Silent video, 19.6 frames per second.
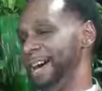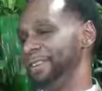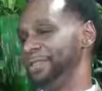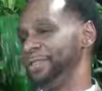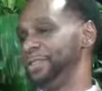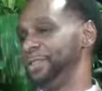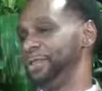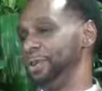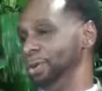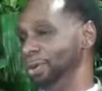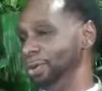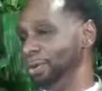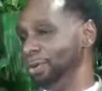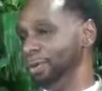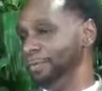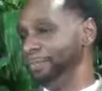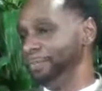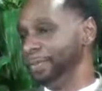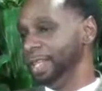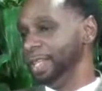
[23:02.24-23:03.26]
about
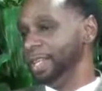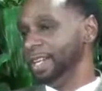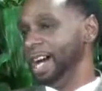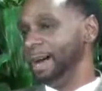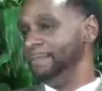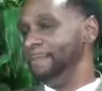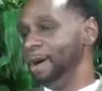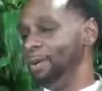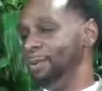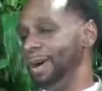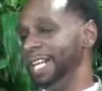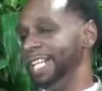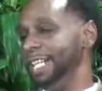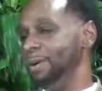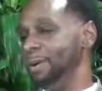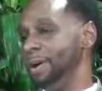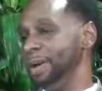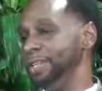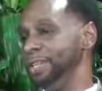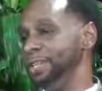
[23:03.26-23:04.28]
school, about what
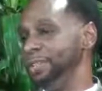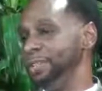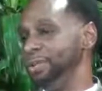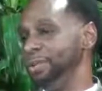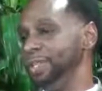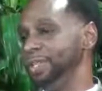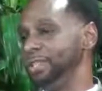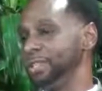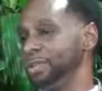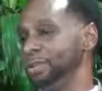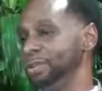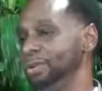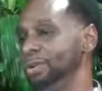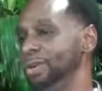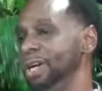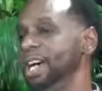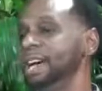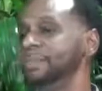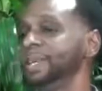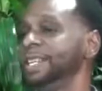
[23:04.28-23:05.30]
he wanted to do in
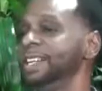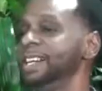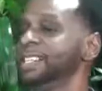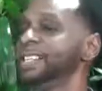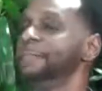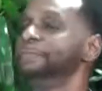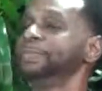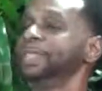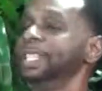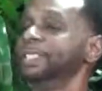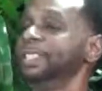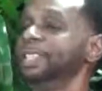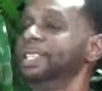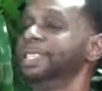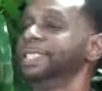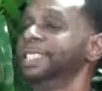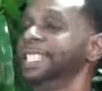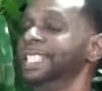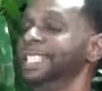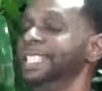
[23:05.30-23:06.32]
school. Because
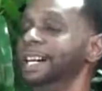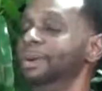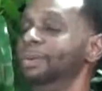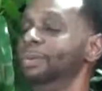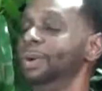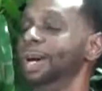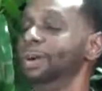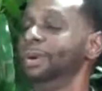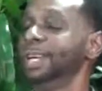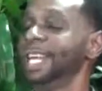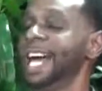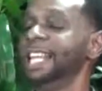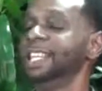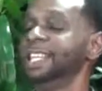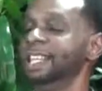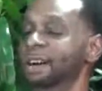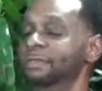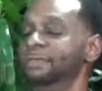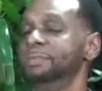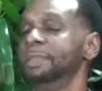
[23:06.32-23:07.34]
what I
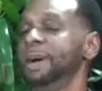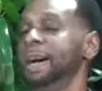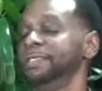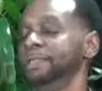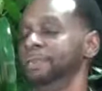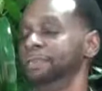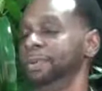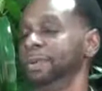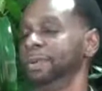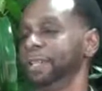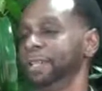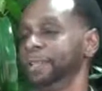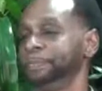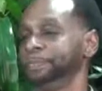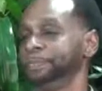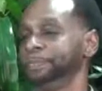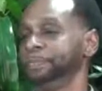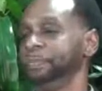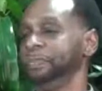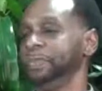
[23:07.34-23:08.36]
love about the book
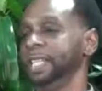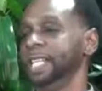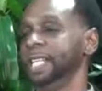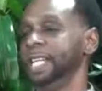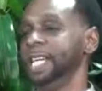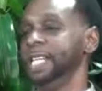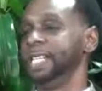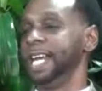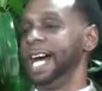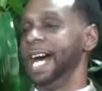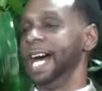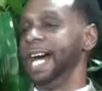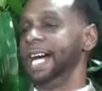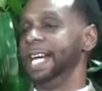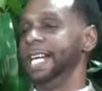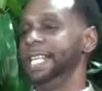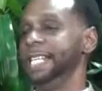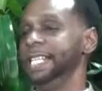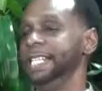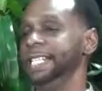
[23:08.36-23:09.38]
is
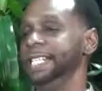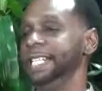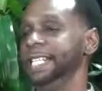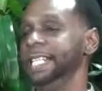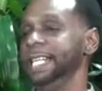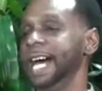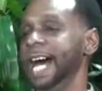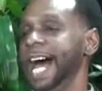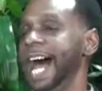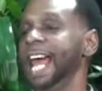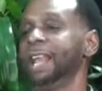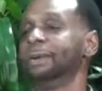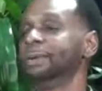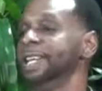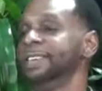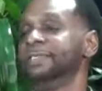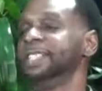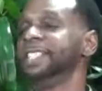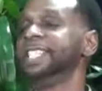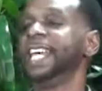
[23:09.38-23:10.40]
I
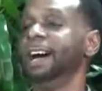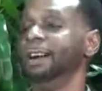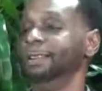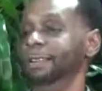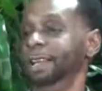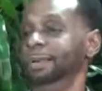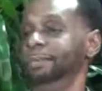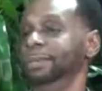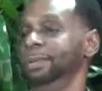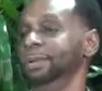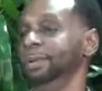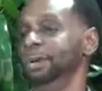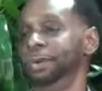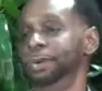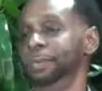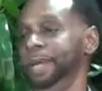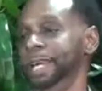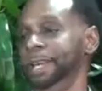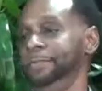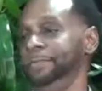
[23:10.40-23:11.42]
don't even tell them
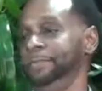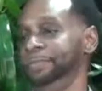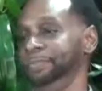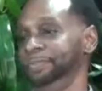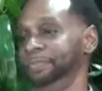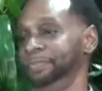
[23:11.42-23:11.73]
who to be.